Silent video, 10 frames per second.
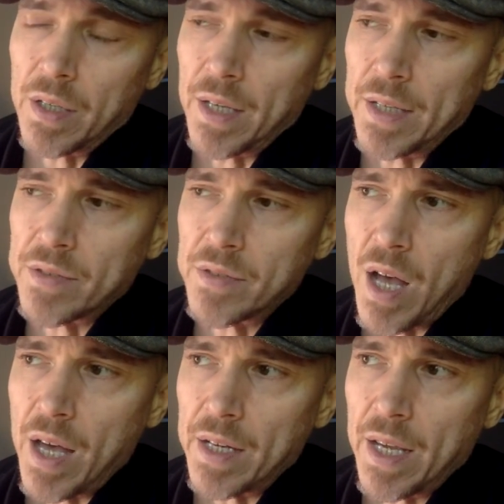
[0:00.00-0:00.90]
it's
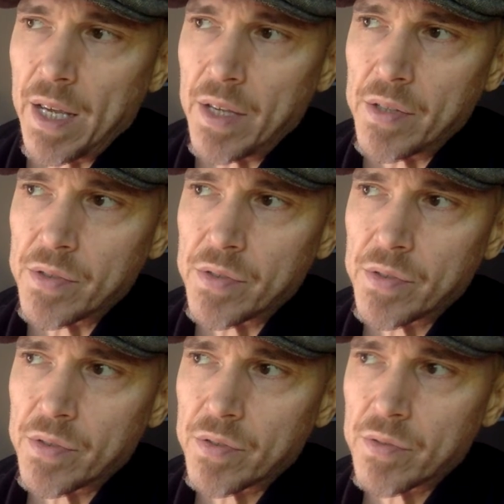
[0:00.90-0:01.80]
not
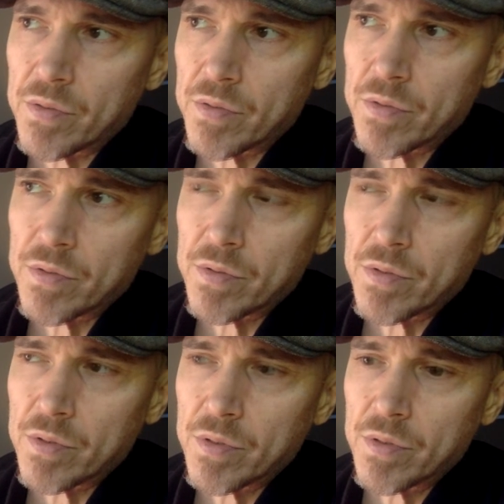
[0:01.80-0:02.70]
as
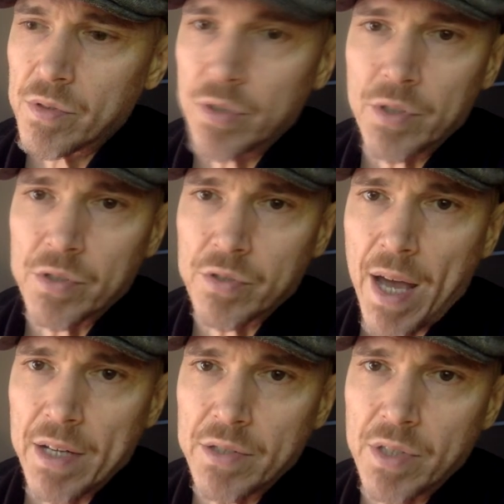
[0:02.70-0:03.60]
good a
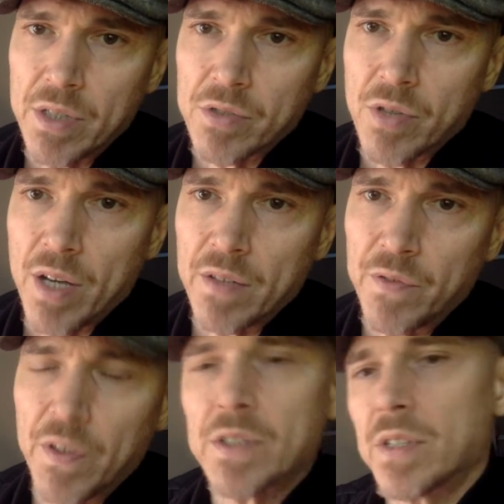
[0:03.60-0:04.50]
strategy as trying to
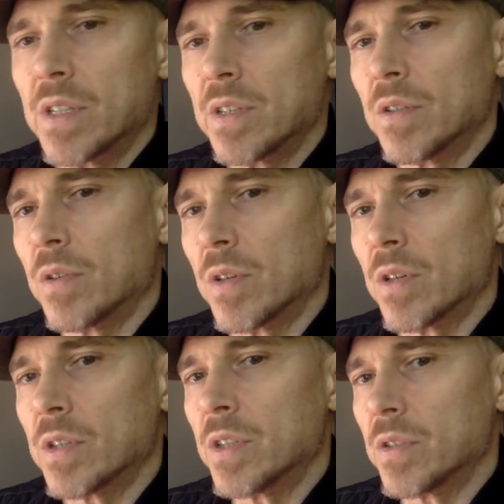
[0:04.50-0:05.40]
fix it
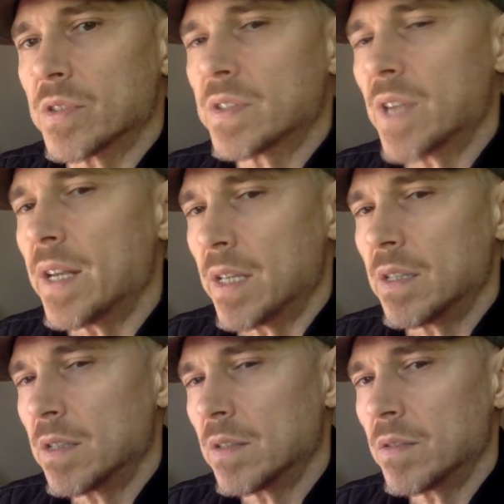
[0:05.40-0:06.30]
or, set
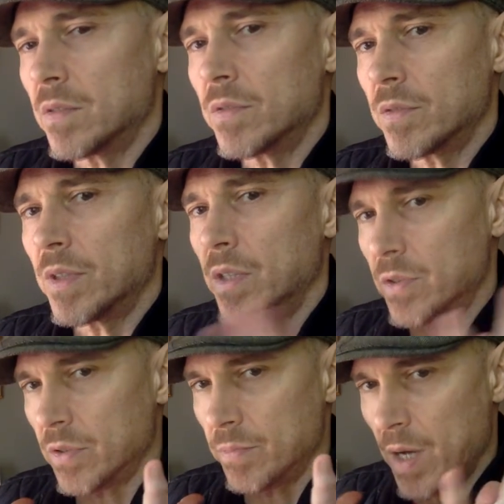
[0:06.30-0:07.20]
it in
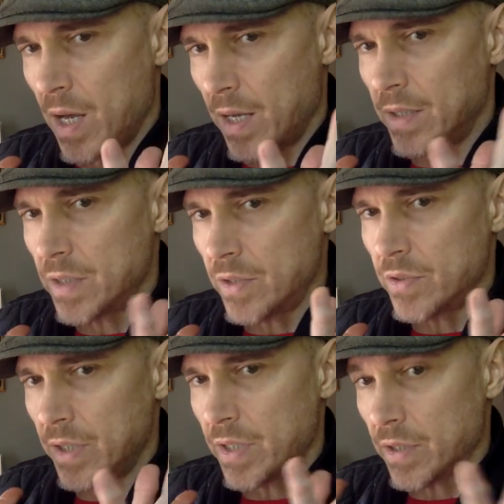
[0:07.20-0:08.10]
your mind, in
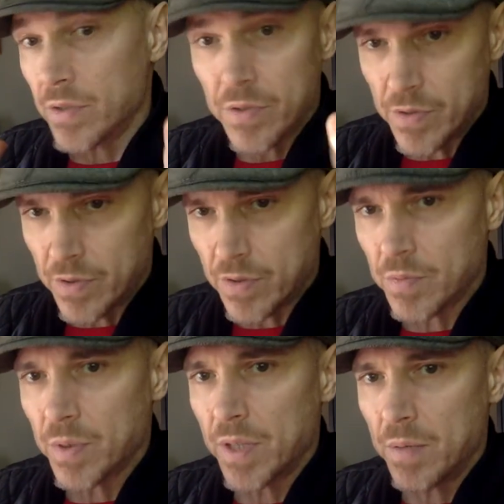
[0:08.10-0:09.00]
your ears
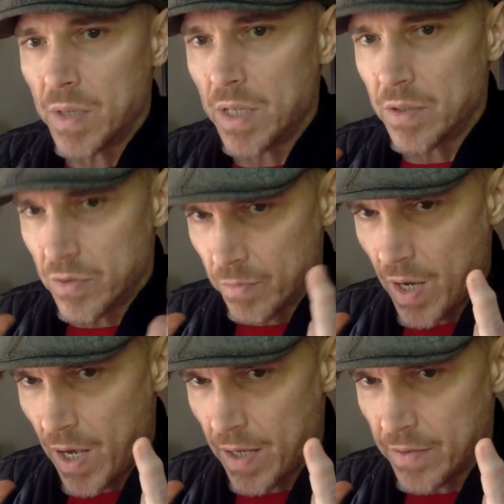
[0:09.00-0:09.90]
is what they mean, your
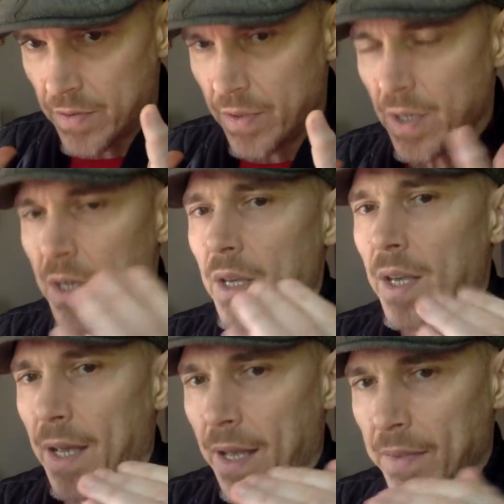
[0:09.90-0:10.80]
mind,
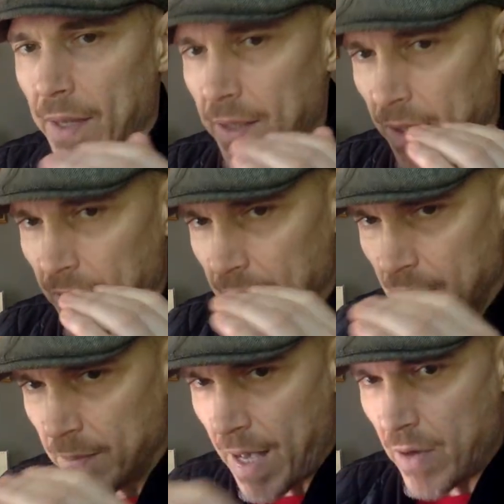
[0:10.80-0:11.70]
and then let it
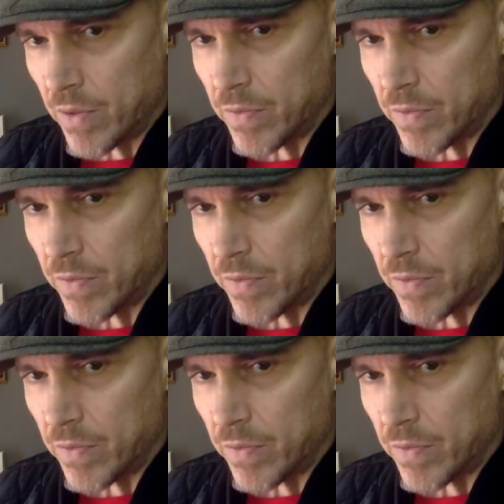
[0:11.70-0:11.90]
come out